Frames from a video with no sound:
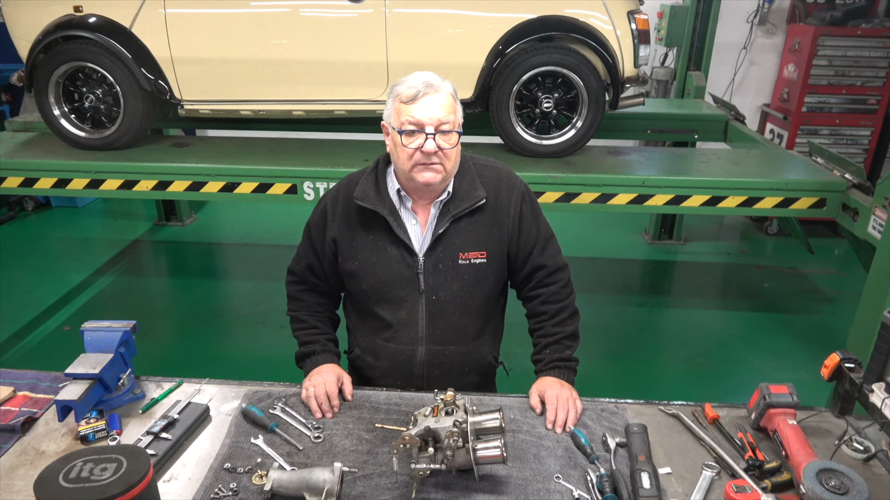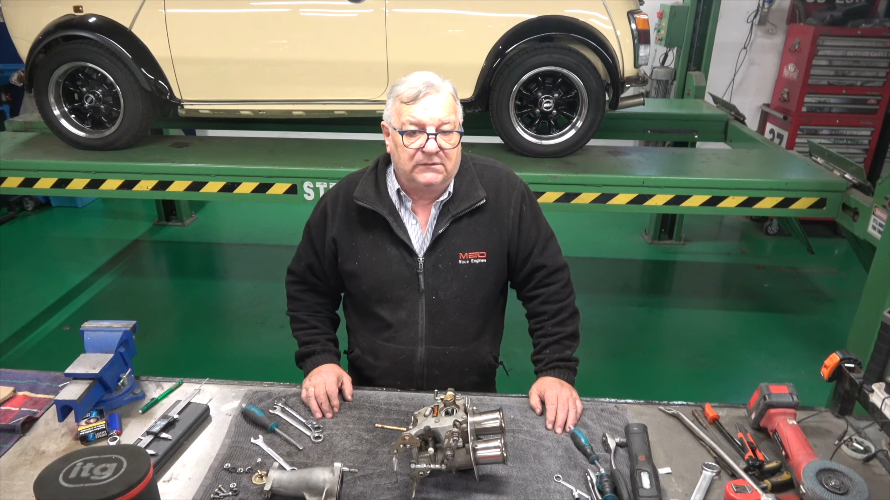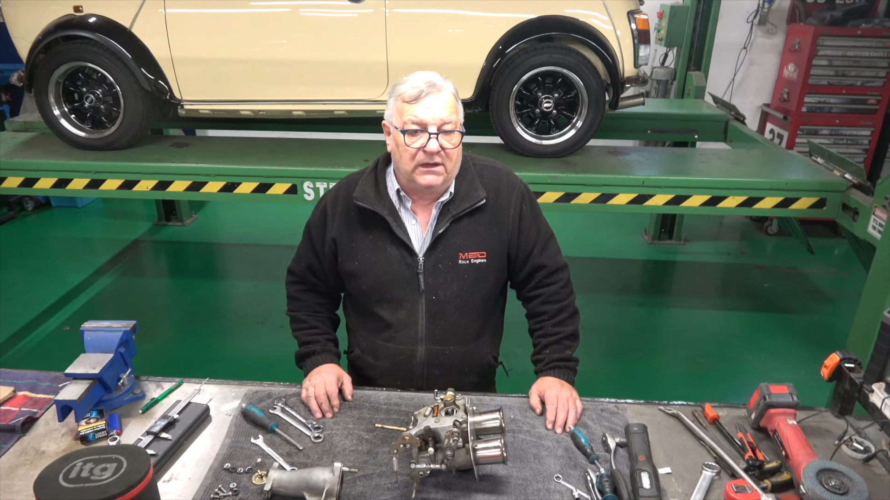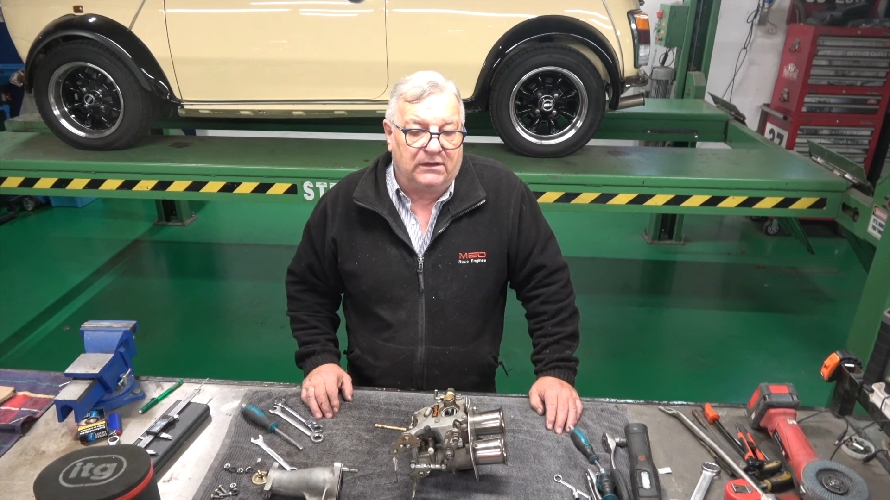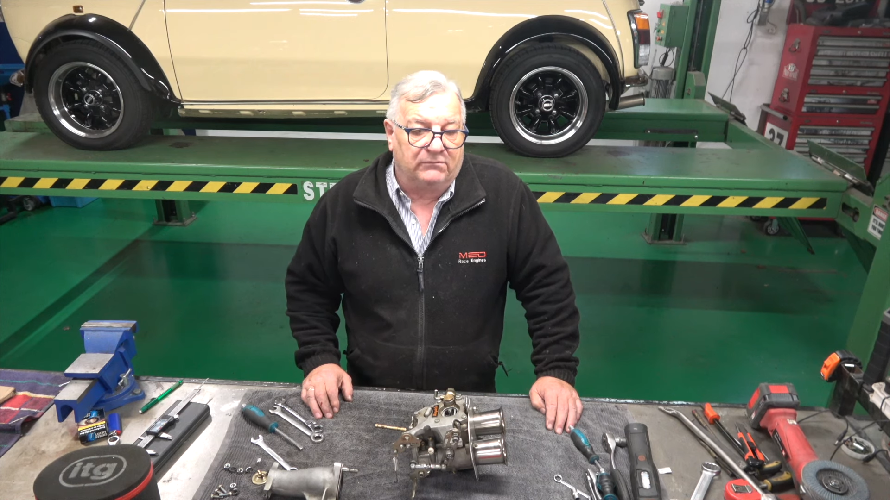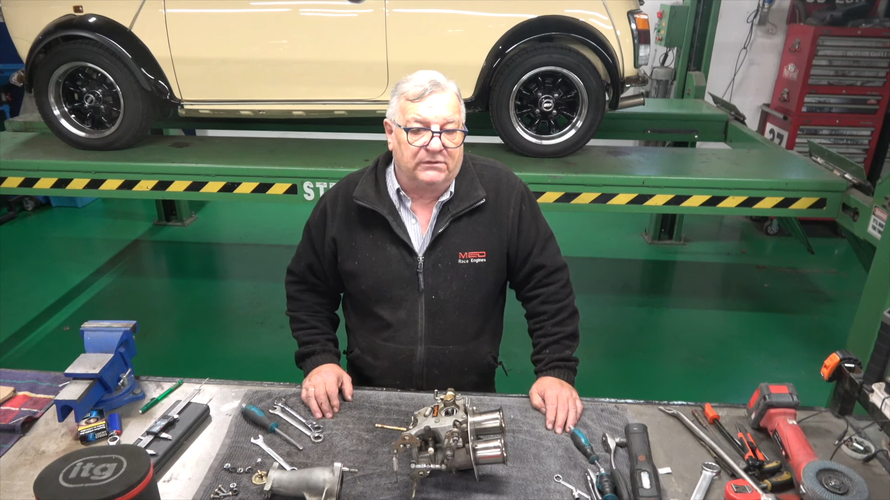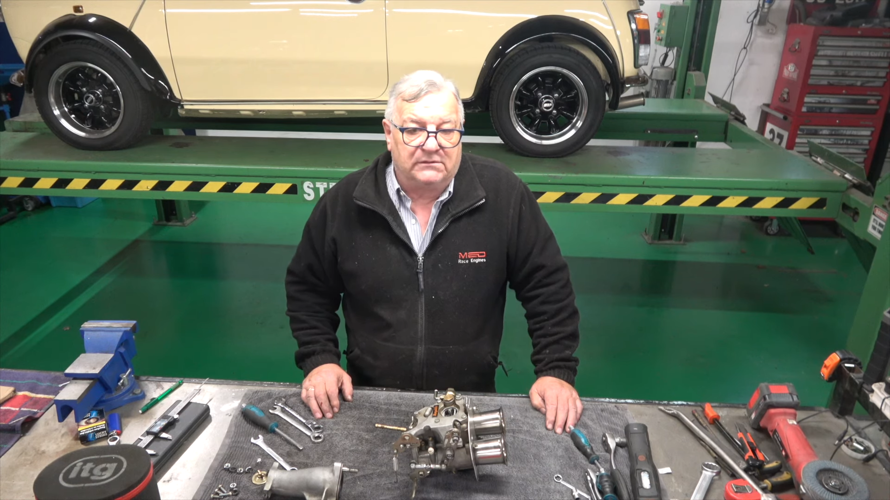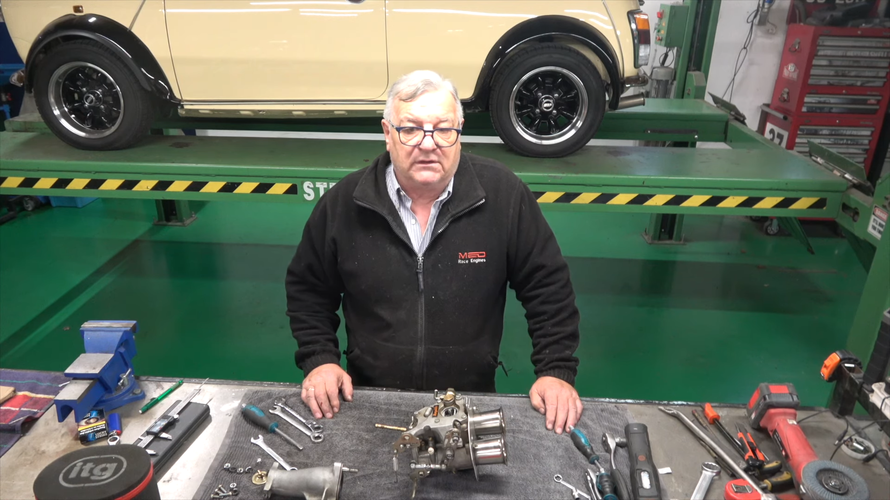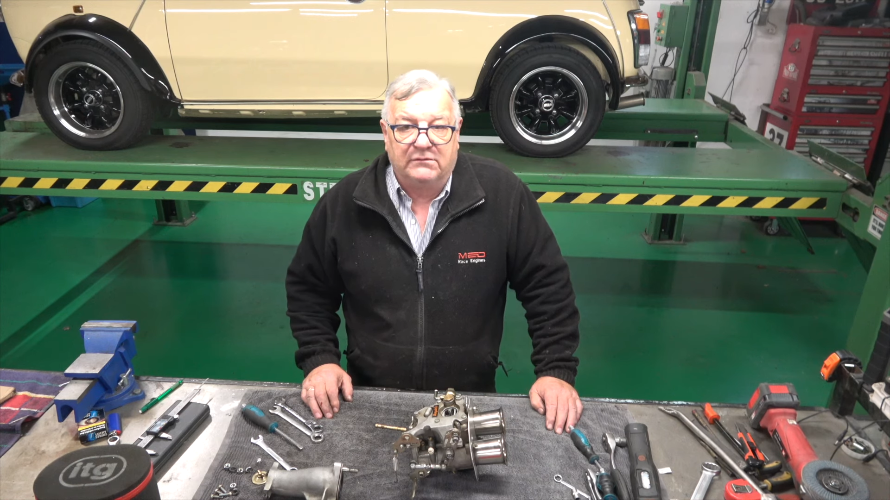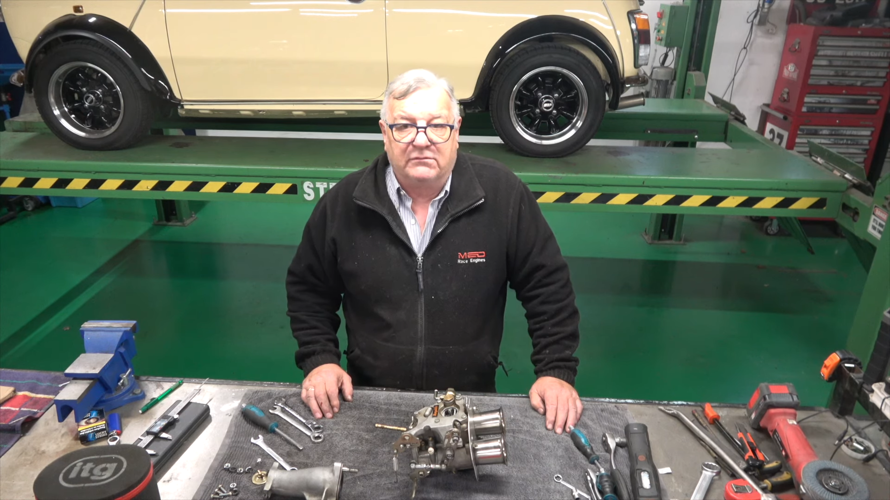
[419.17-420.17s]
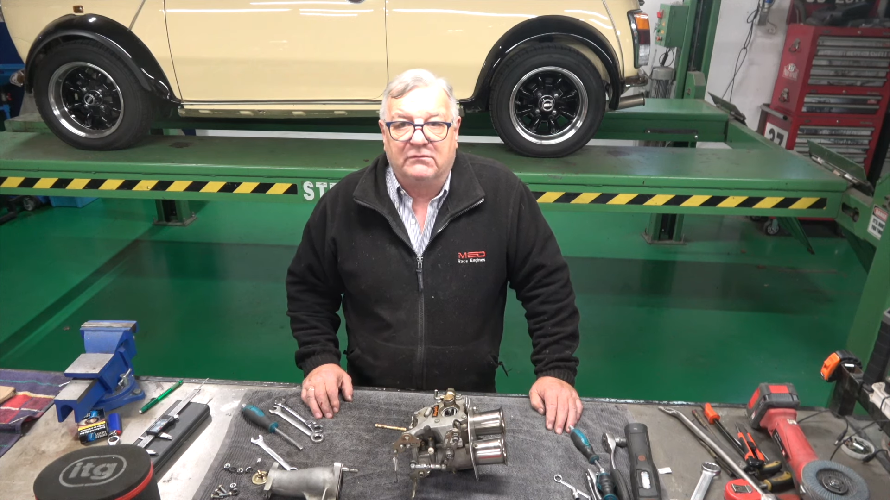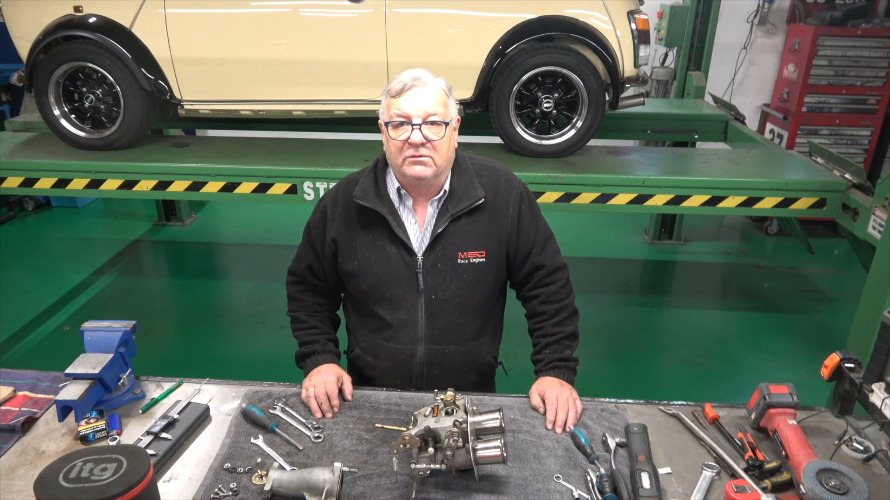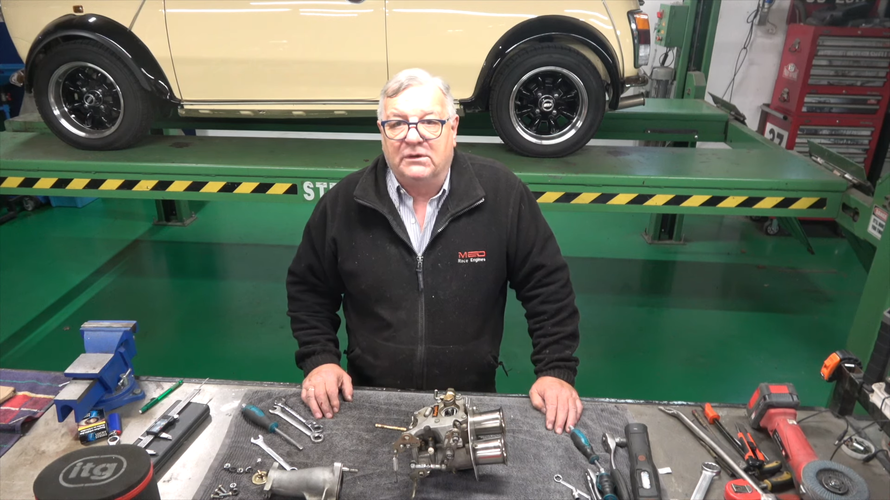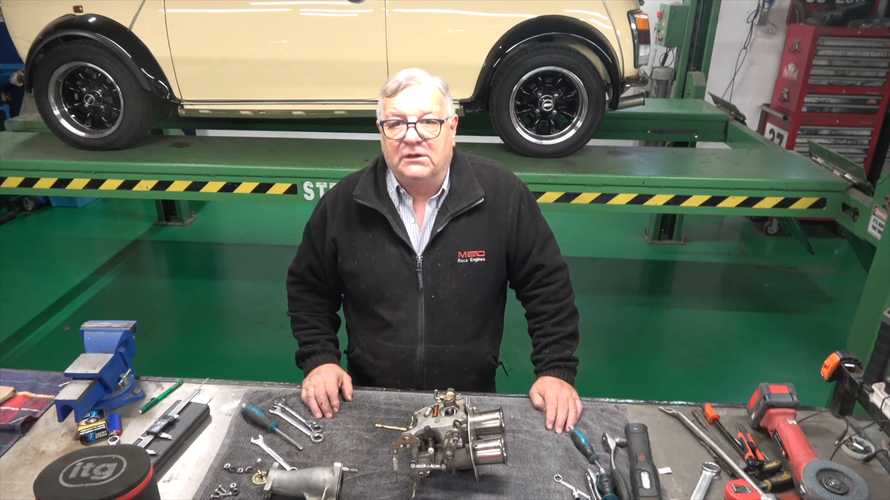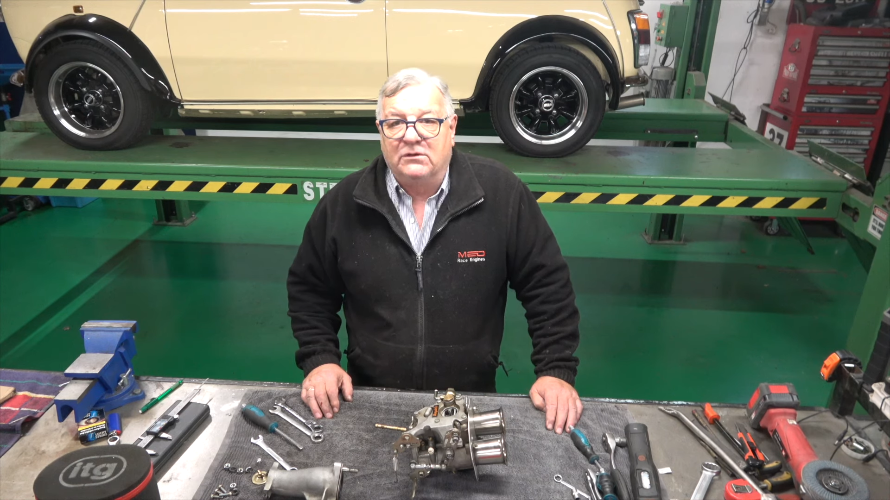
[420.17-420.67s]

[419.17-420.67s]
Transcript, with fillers: 100 to 120